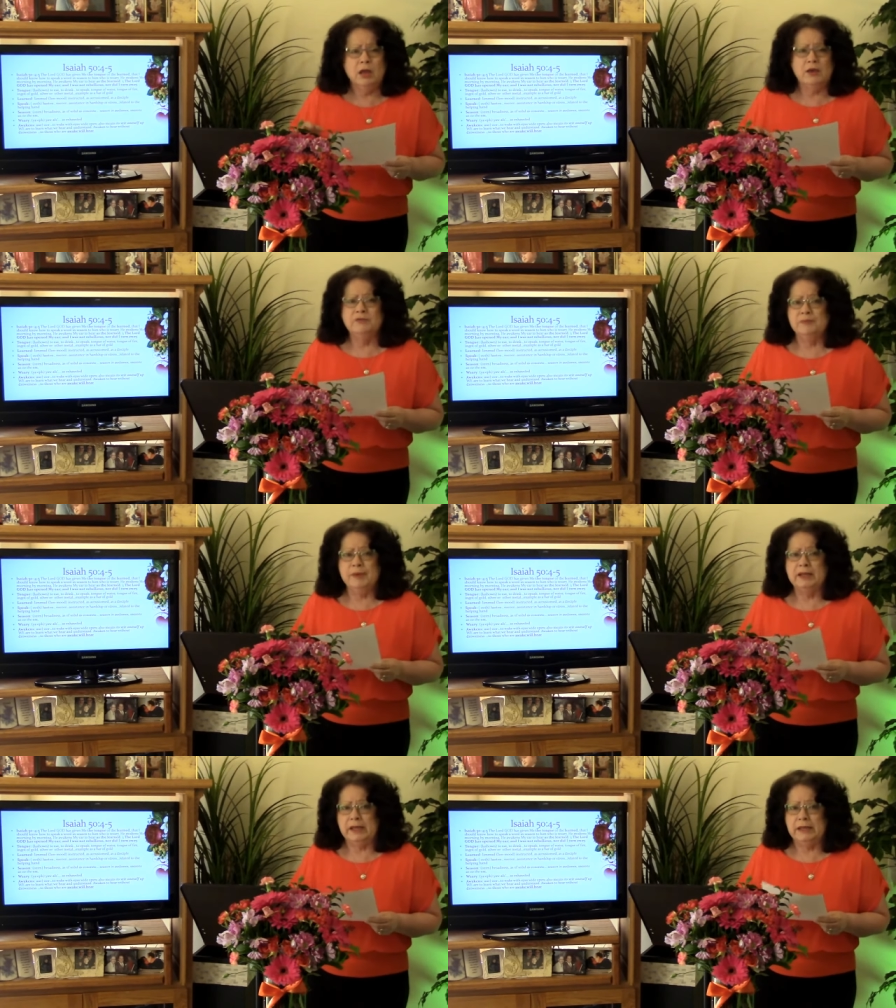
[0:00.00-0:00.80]
of
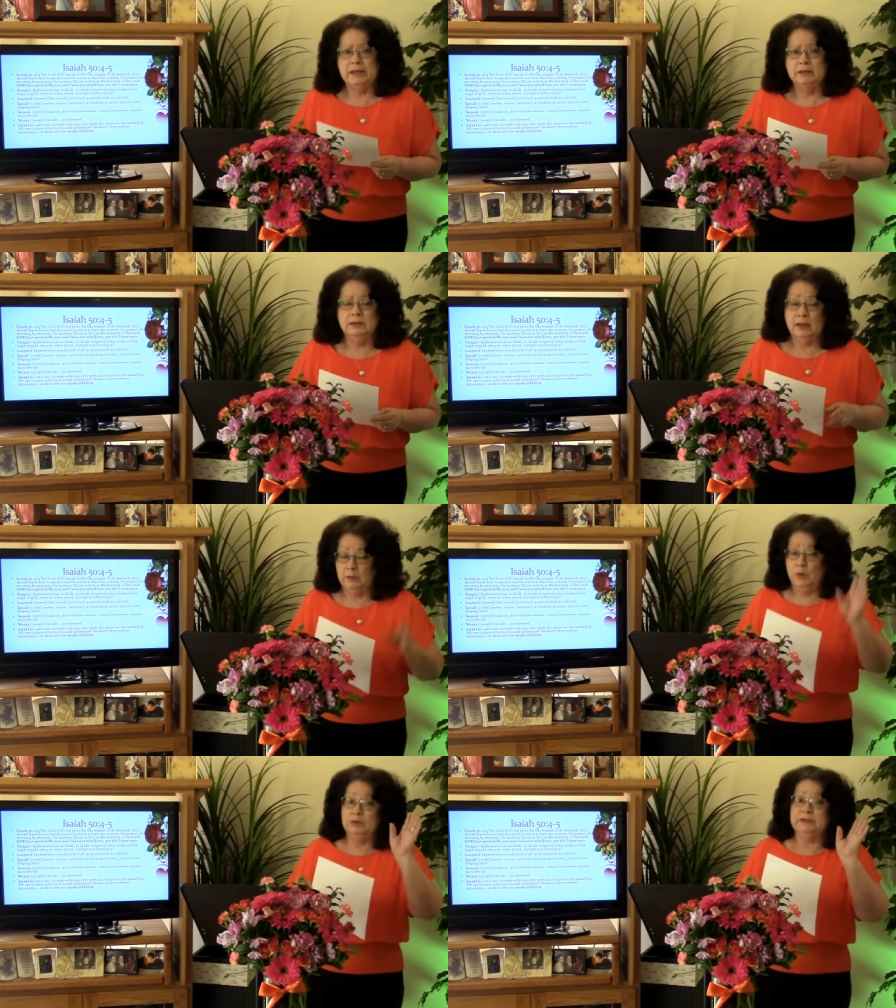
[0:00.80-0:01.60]
money i
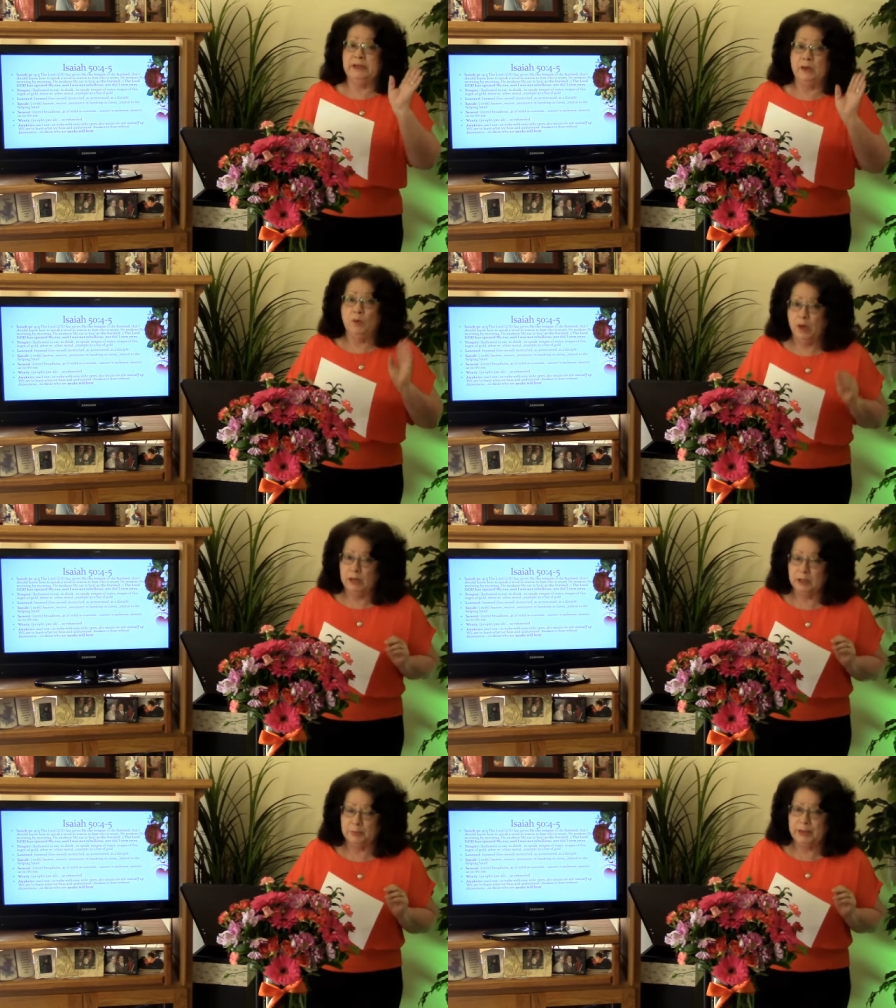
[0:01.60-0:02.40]
won't say what
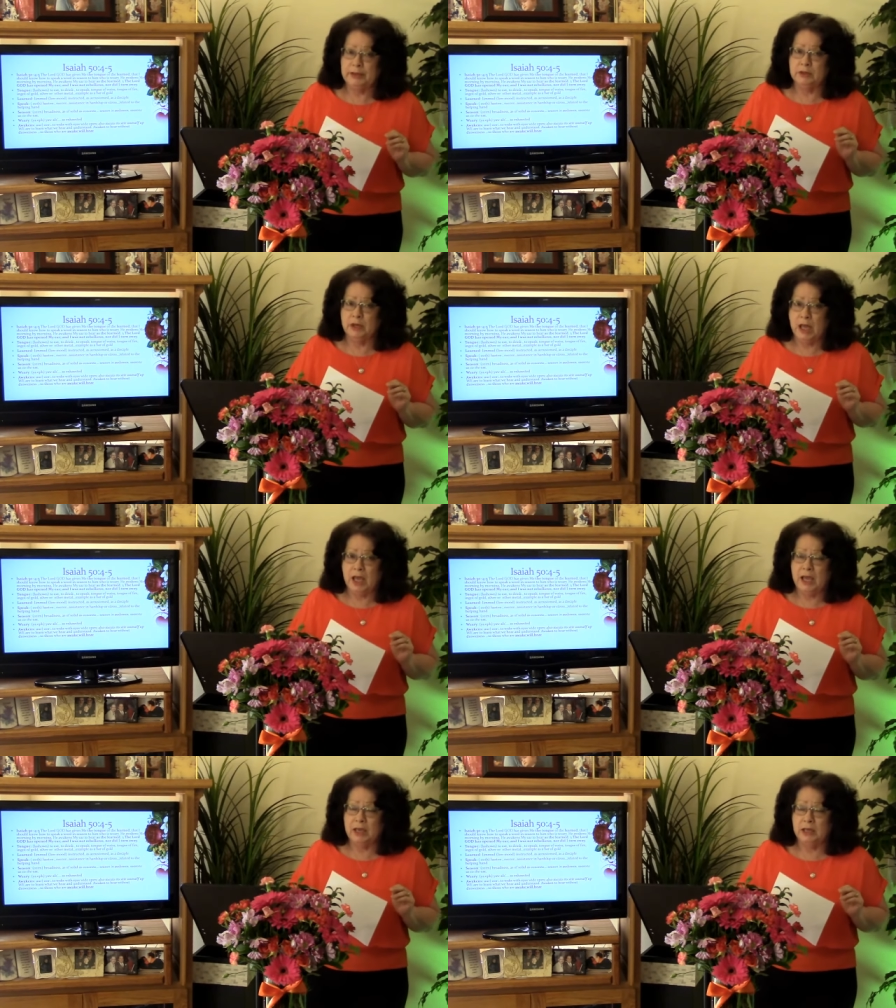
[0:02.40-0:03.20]
it appeared
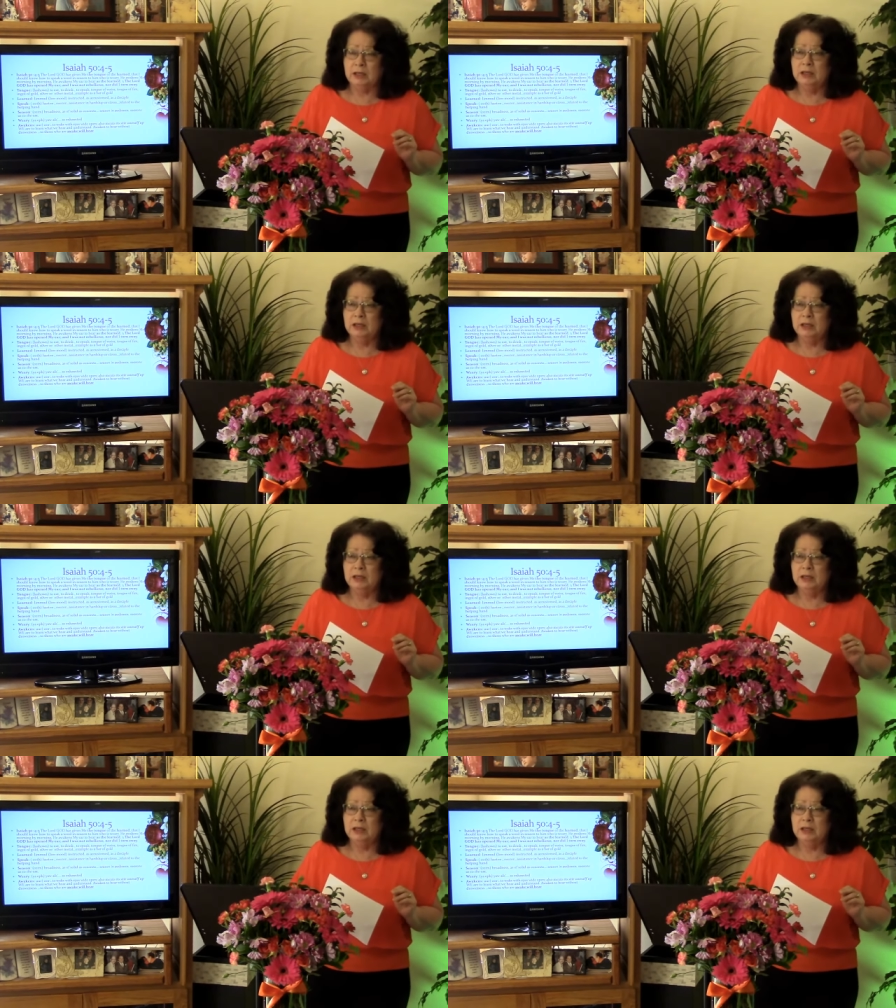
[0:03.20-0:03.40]
like